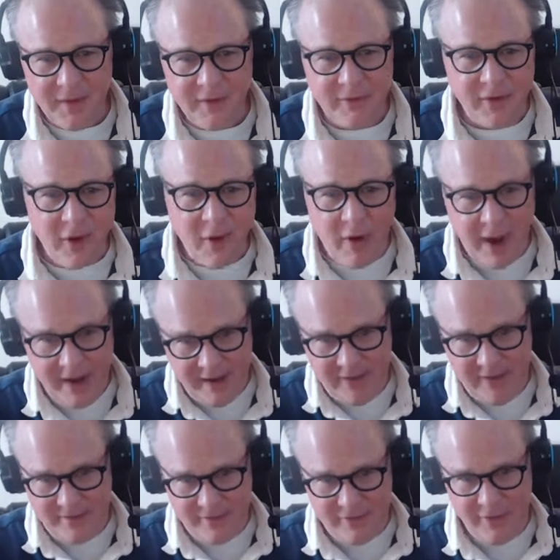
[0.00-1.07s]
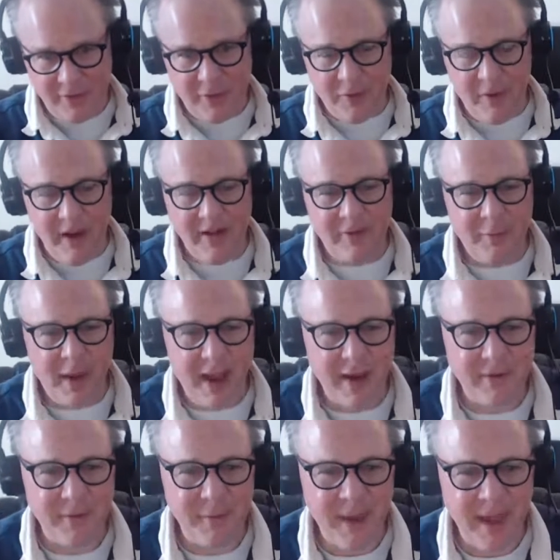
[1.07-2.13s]
So I took the reins
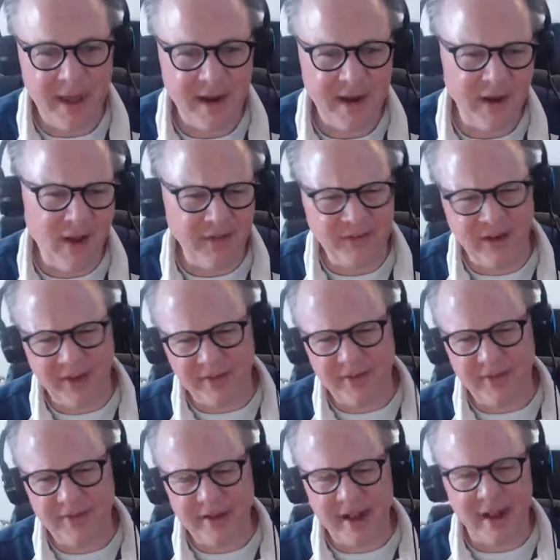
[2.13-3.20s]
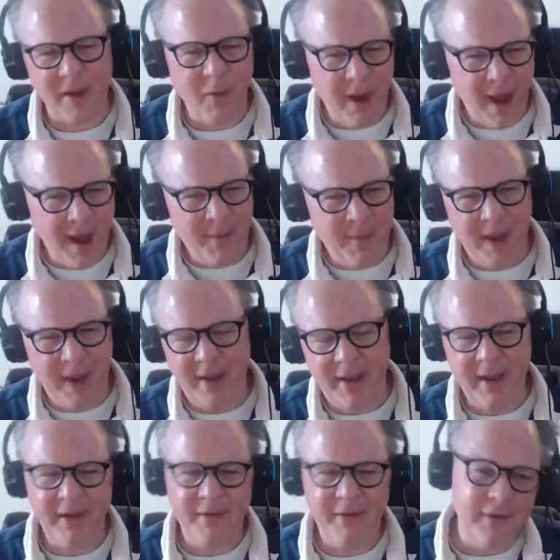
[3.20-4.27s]
back from that. And also I was just kind of like, why am I
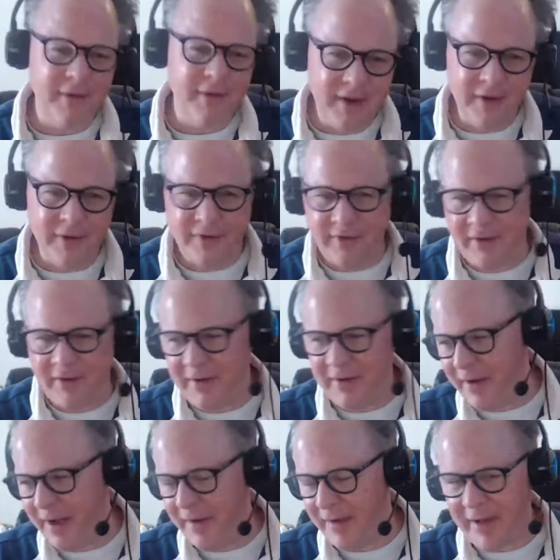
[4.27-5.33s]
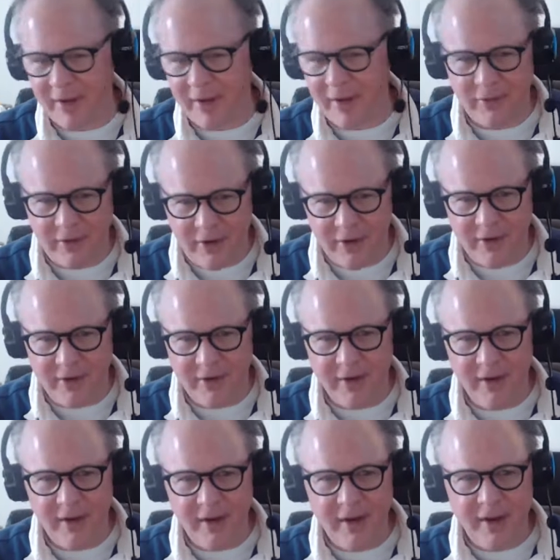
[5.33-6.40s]
paying $50 or $75 a year
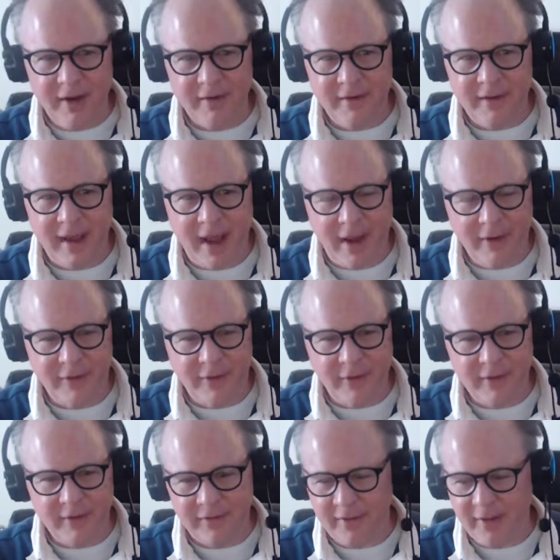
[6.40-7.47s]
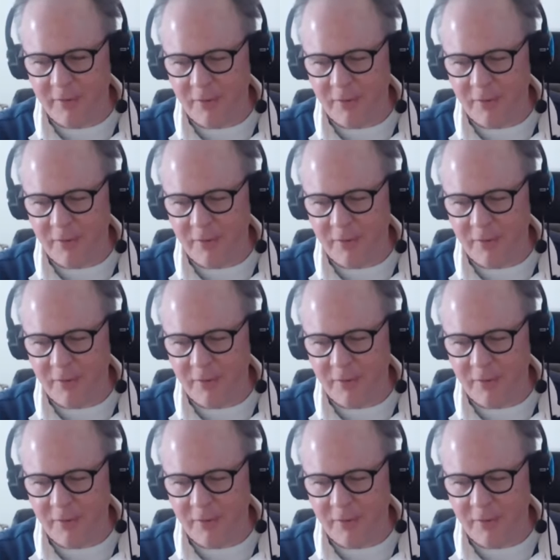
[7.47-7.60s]
to house all this stuff.